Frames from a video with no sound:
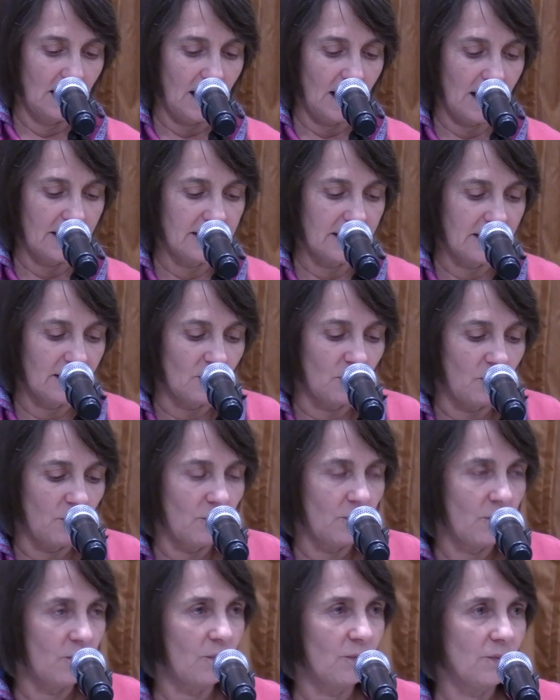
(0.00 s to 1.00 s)
I think
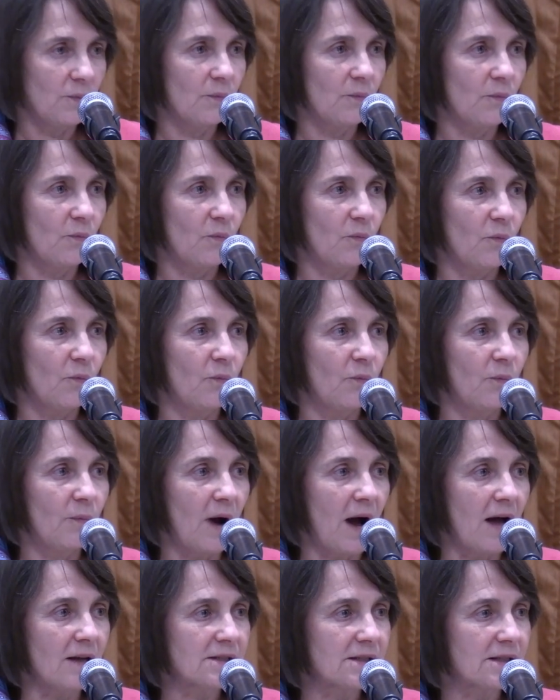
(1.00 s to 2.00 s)

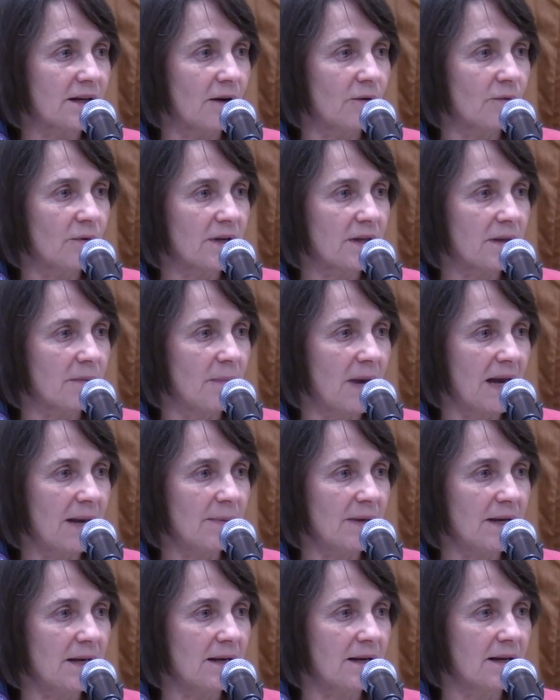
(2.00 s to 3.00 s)
I'll start with
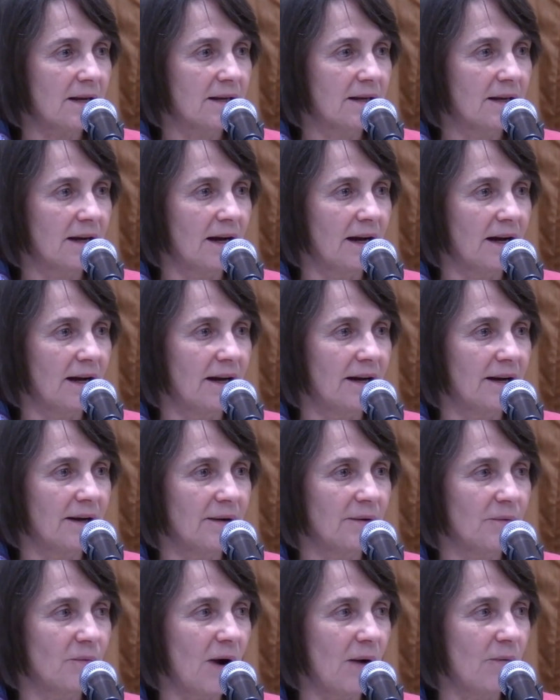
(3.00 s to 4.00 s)
maybe
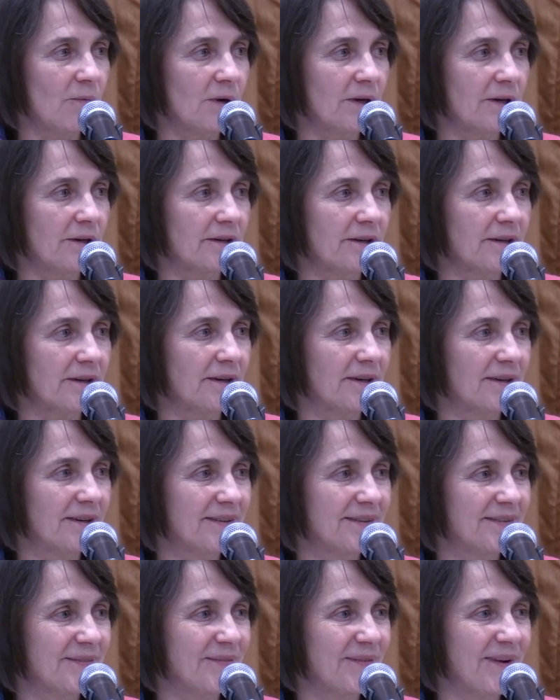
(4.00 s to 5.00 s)
what
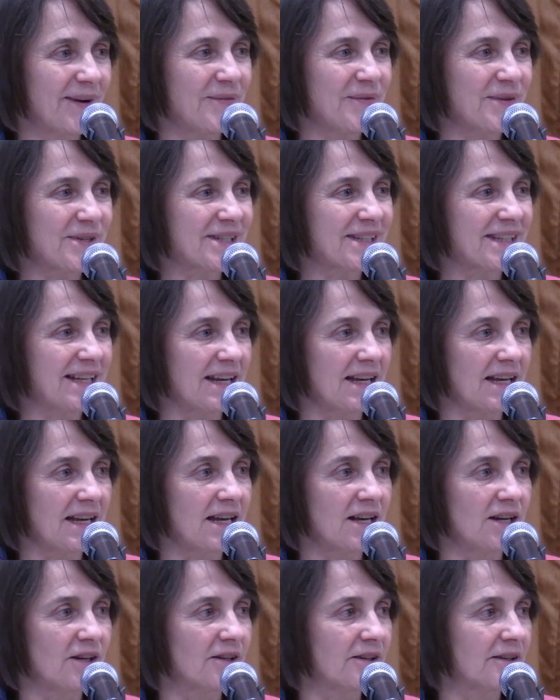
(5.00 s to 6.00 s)
we're seeing
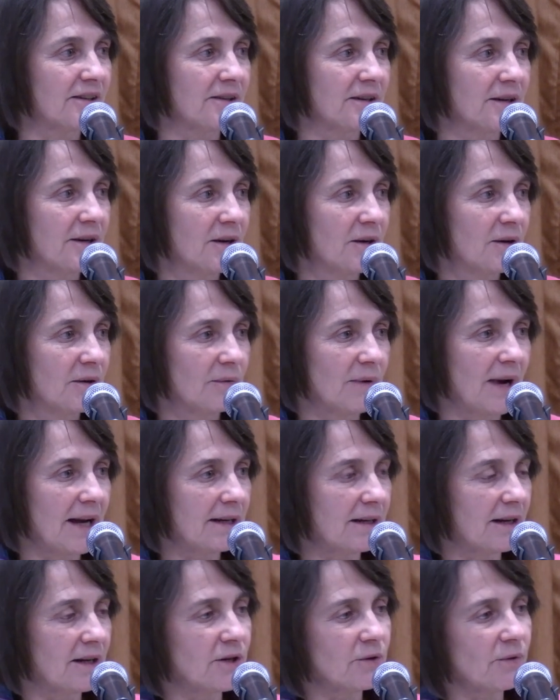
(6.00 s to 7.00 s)
here
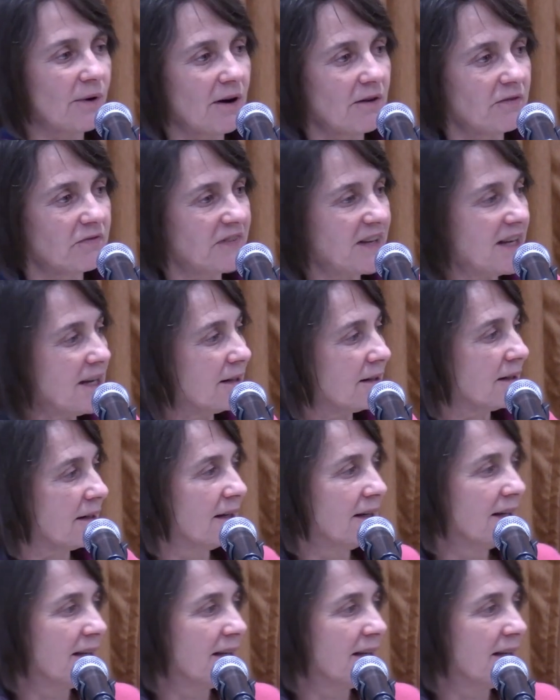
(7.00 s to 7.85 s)
right under our feet.